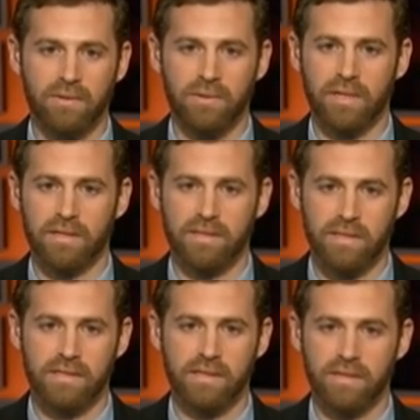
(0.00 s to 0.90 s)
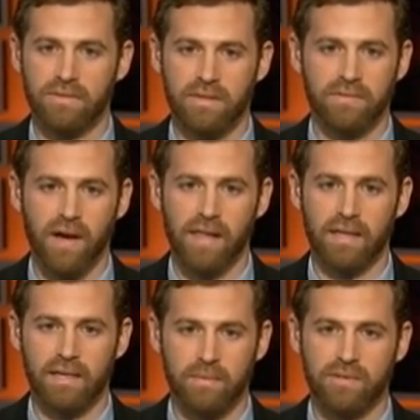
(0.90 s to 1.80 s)
who are consistently using
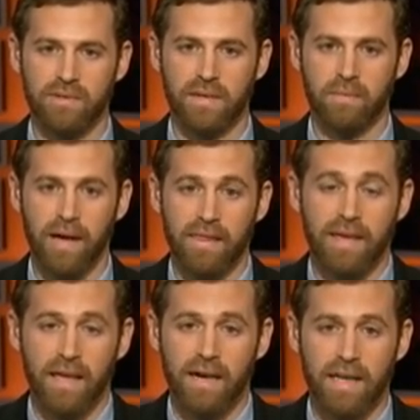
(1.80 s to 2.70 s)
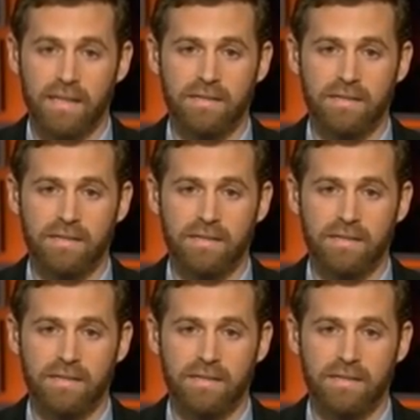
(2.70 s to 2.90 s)
violent imagery, and by the candidates.